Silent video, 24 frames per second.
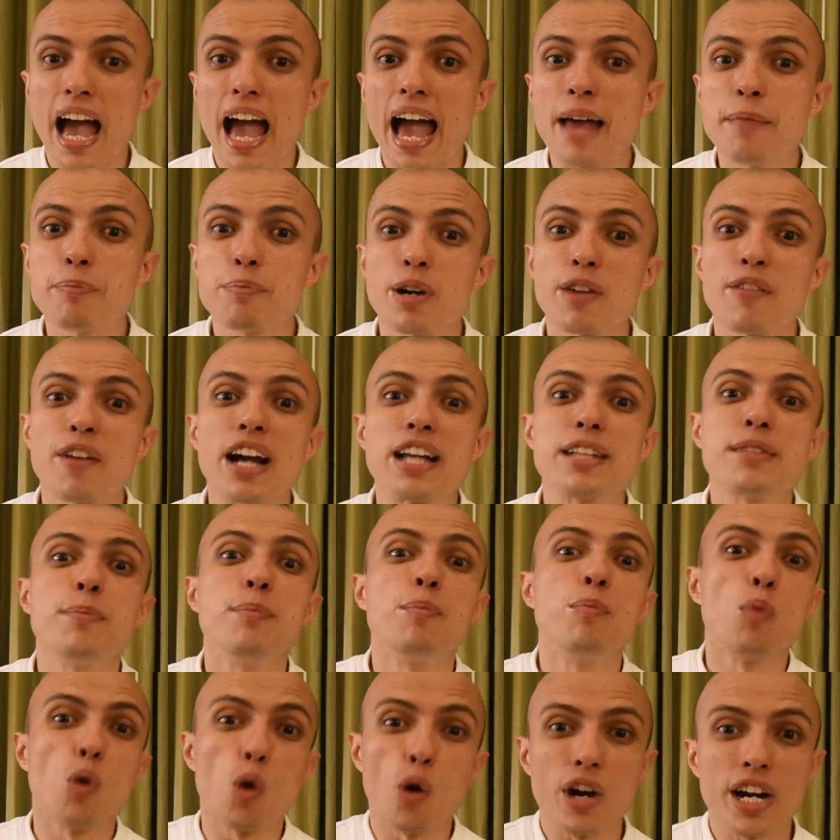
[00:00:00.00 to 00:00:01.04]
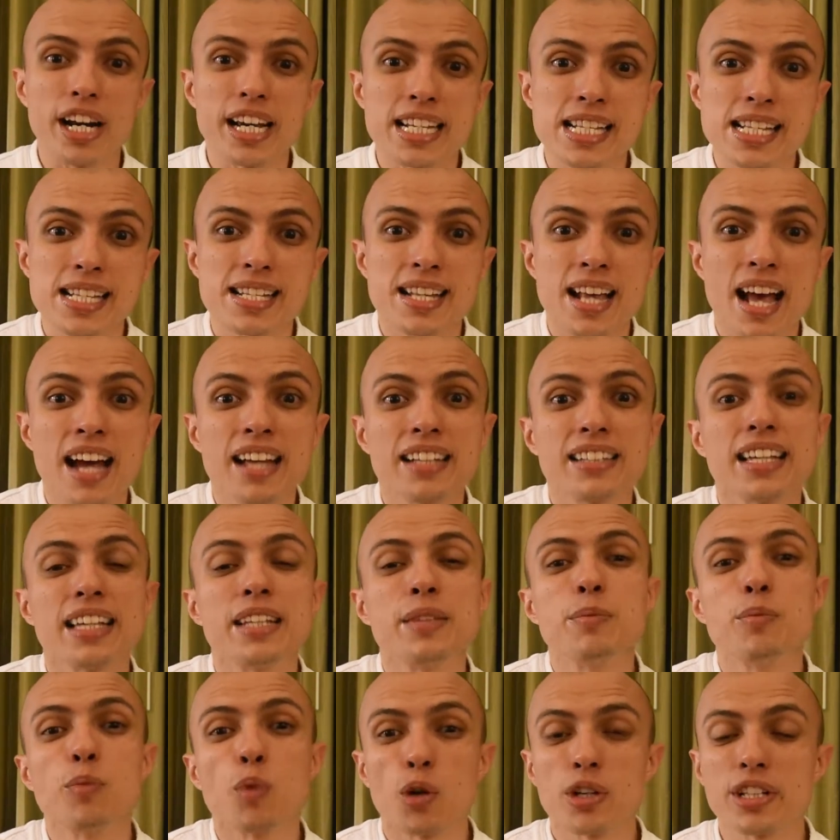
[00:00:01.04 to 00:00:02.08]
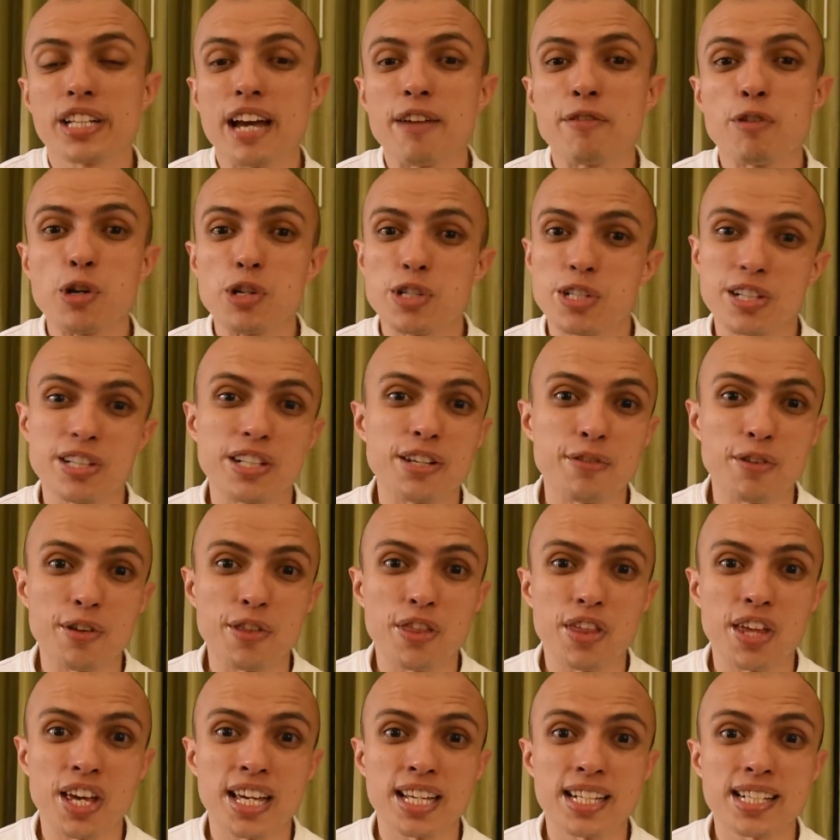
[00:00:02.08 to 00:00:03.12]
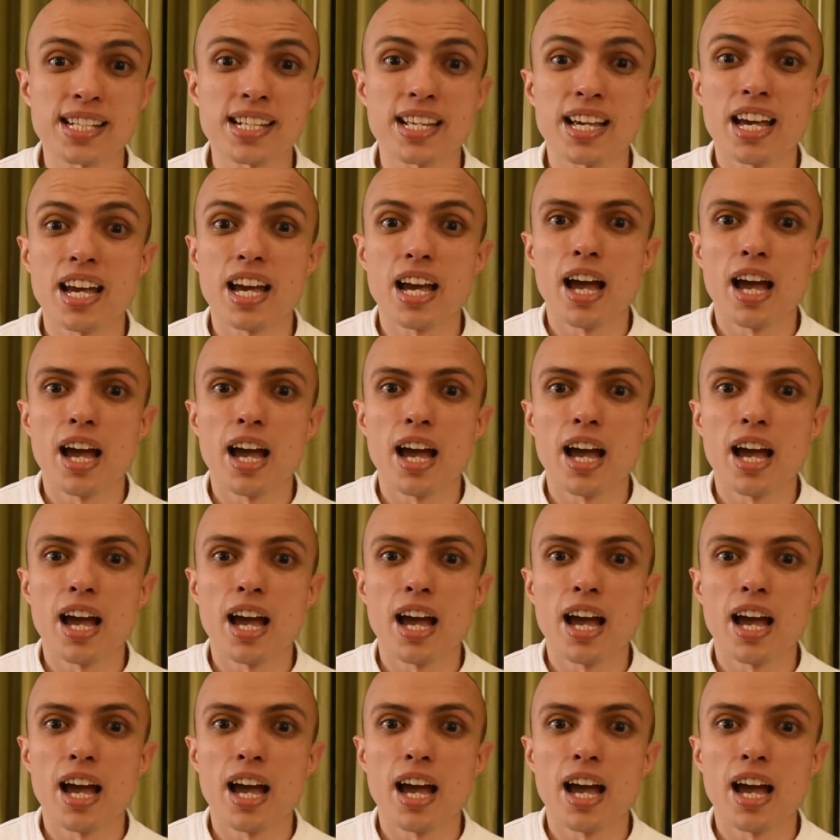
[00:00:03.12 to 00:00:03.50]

and provide more insight in more diverse and different things.